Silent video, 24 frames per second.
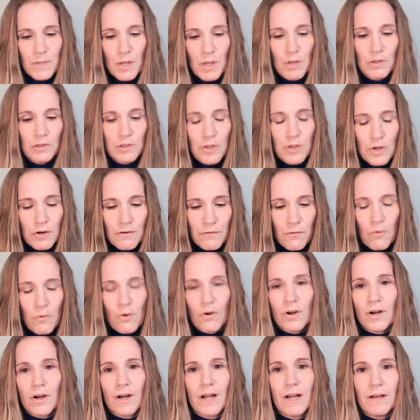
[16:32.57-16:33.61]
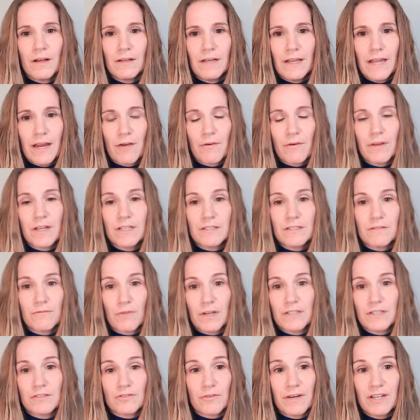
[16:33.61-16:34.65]
look for areas of
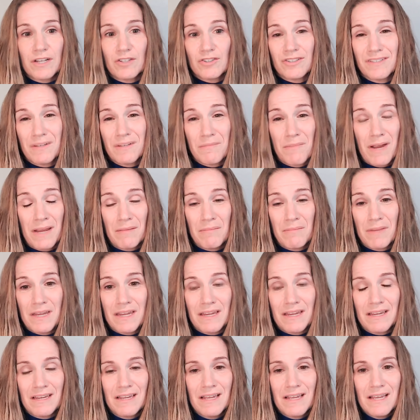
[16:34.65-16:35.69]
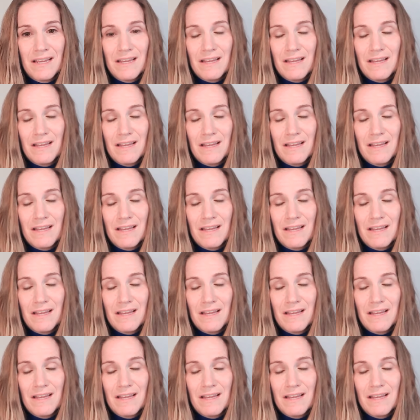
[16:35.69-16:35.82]
restorations that might be